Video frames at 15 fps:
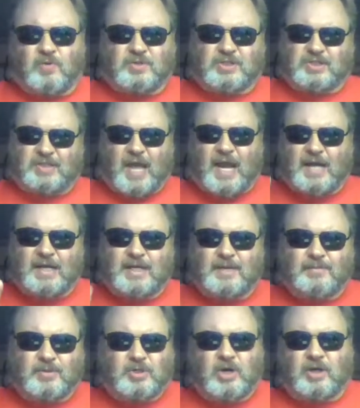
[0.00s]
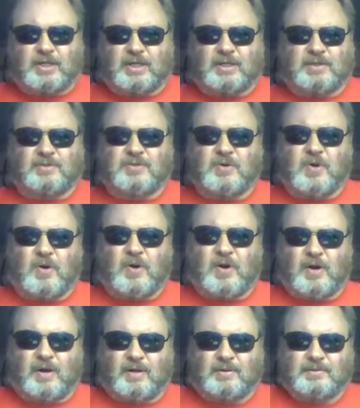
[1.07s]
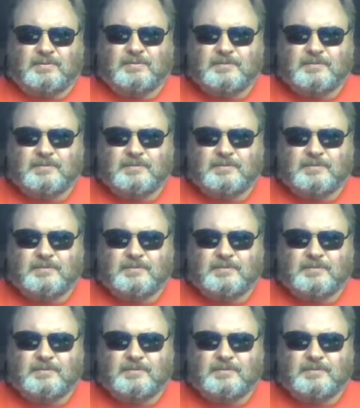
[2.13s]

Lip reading: Stadium cooking tour,